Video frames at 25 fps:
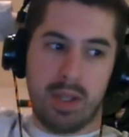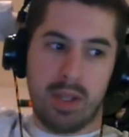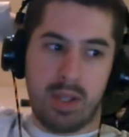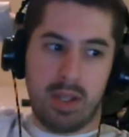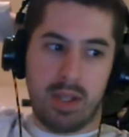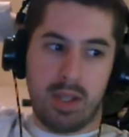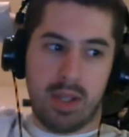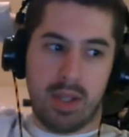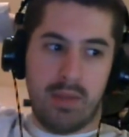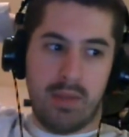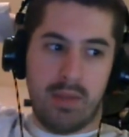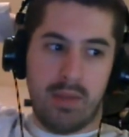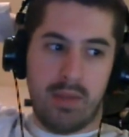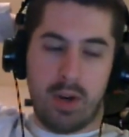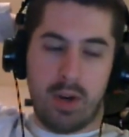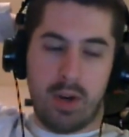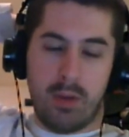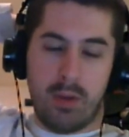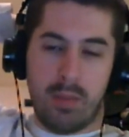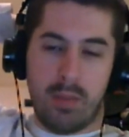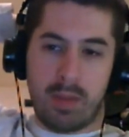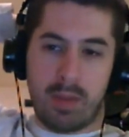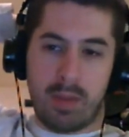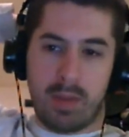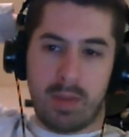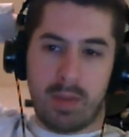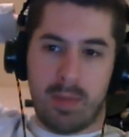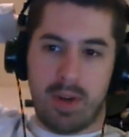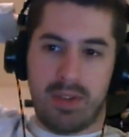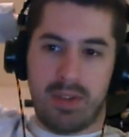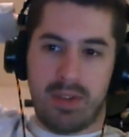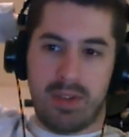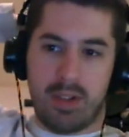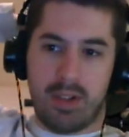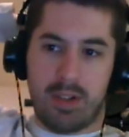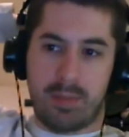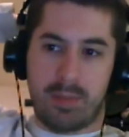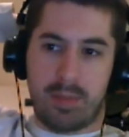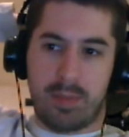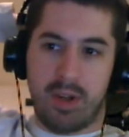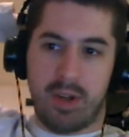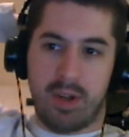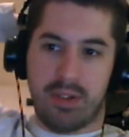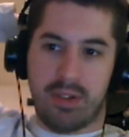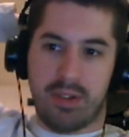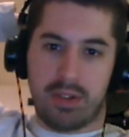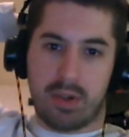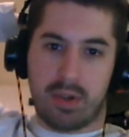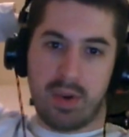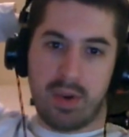If they don't make my browsing
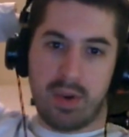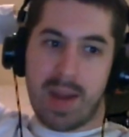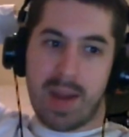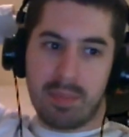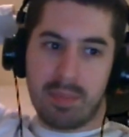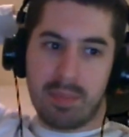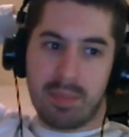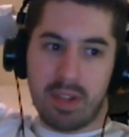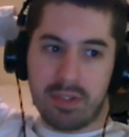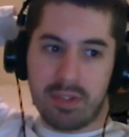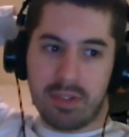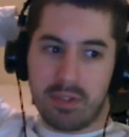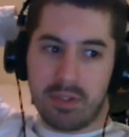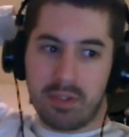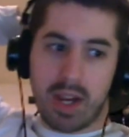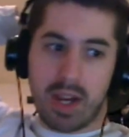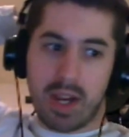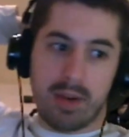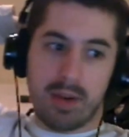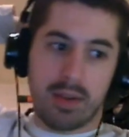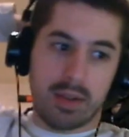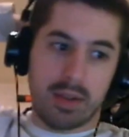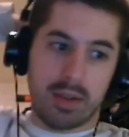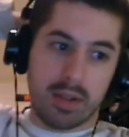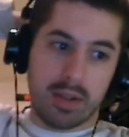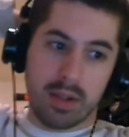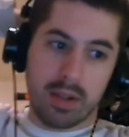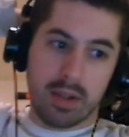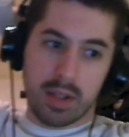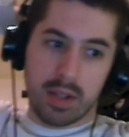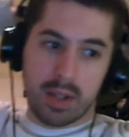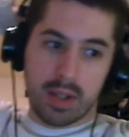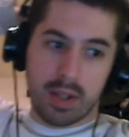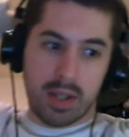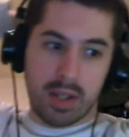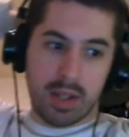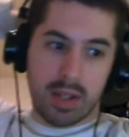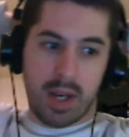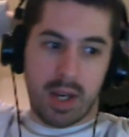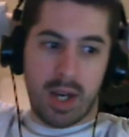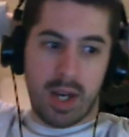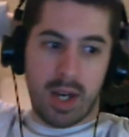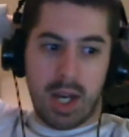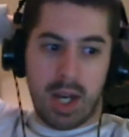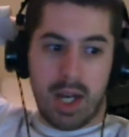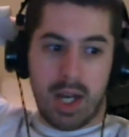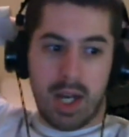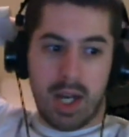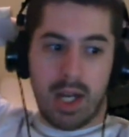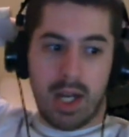experience crap, then that's great.
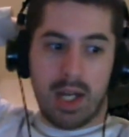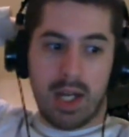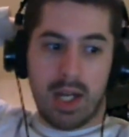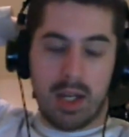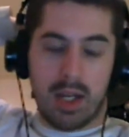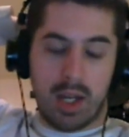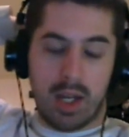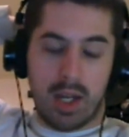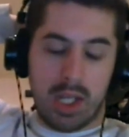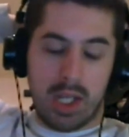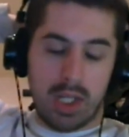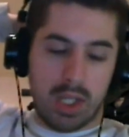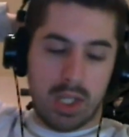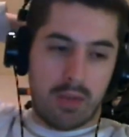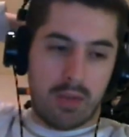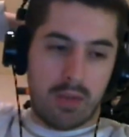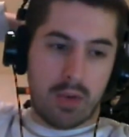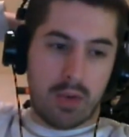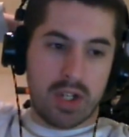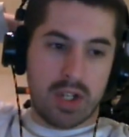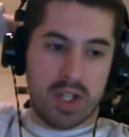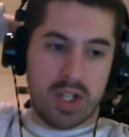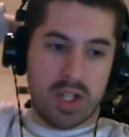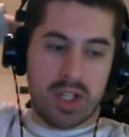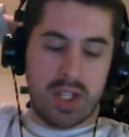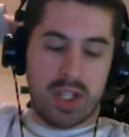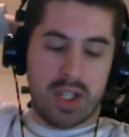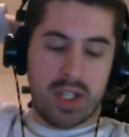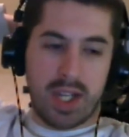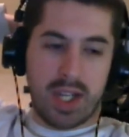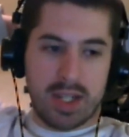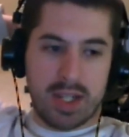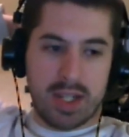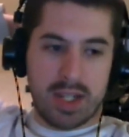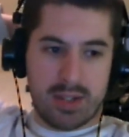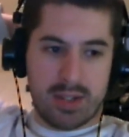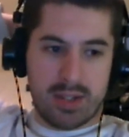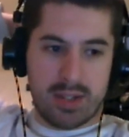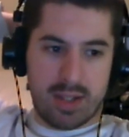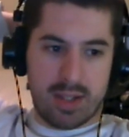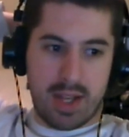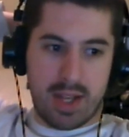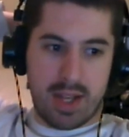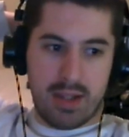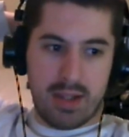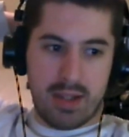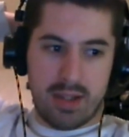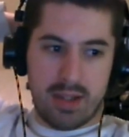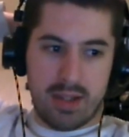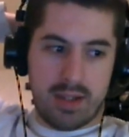The unfortunate thing is
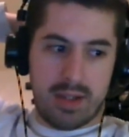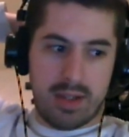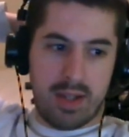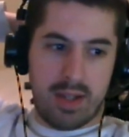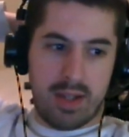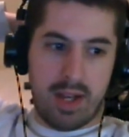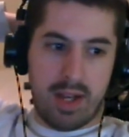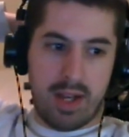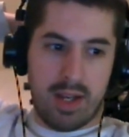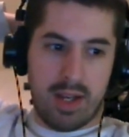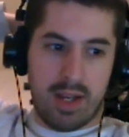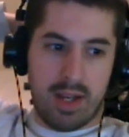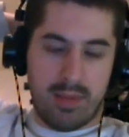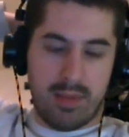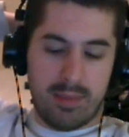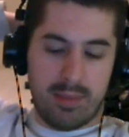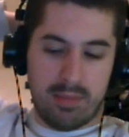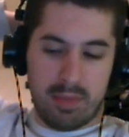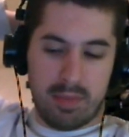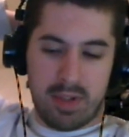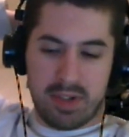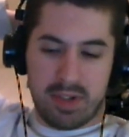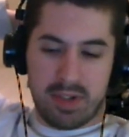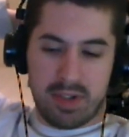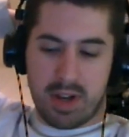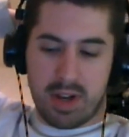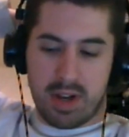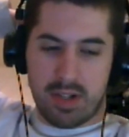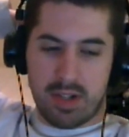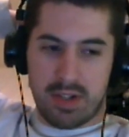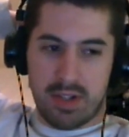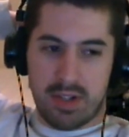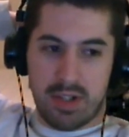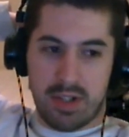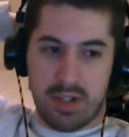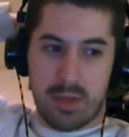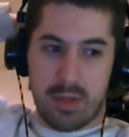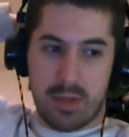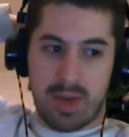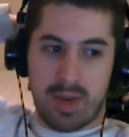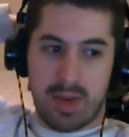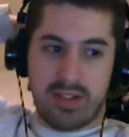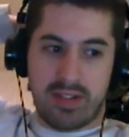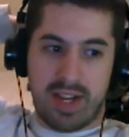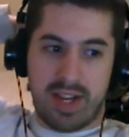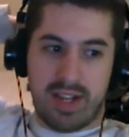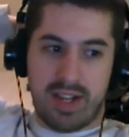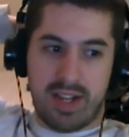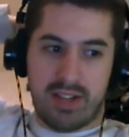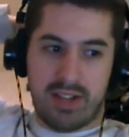that as long as YouTube
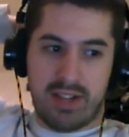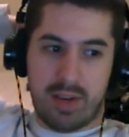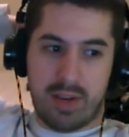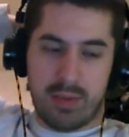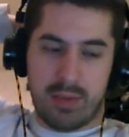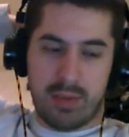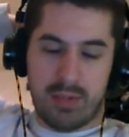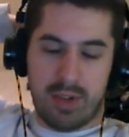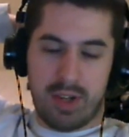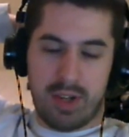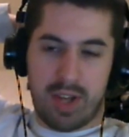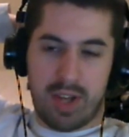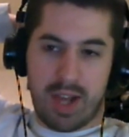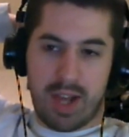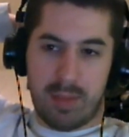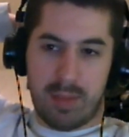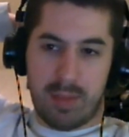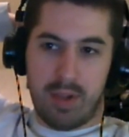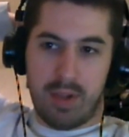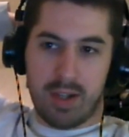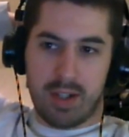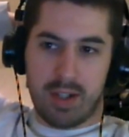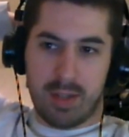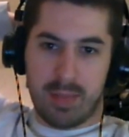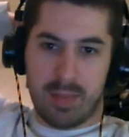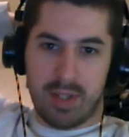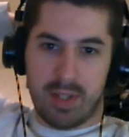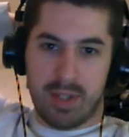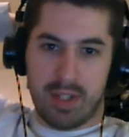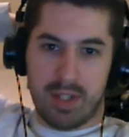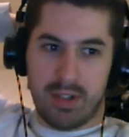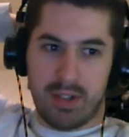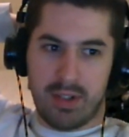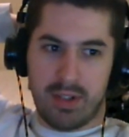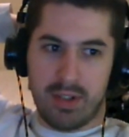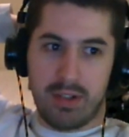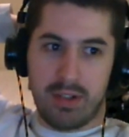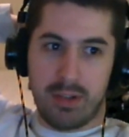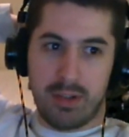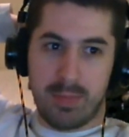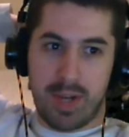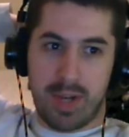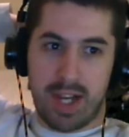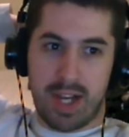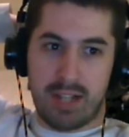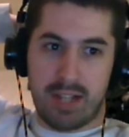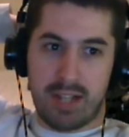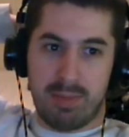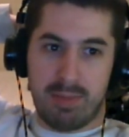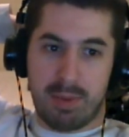has ads, I will run ad blocker because YouTube
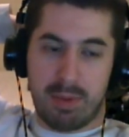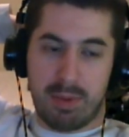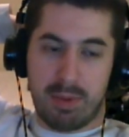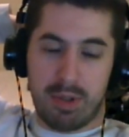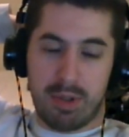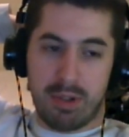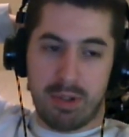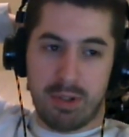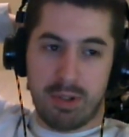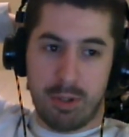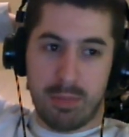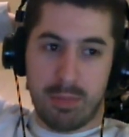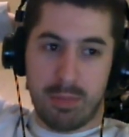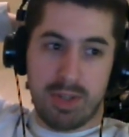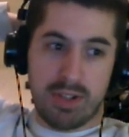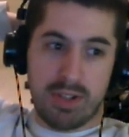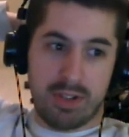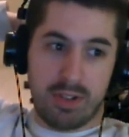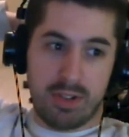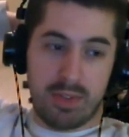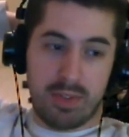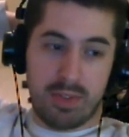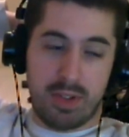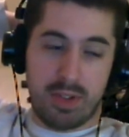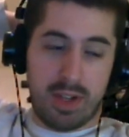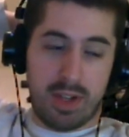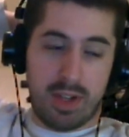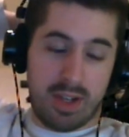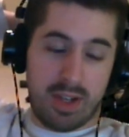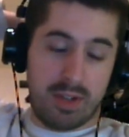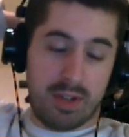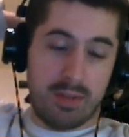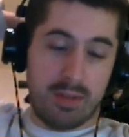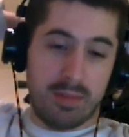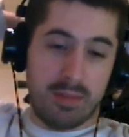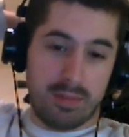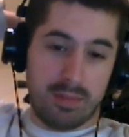ads make me want to shoot myself in the head.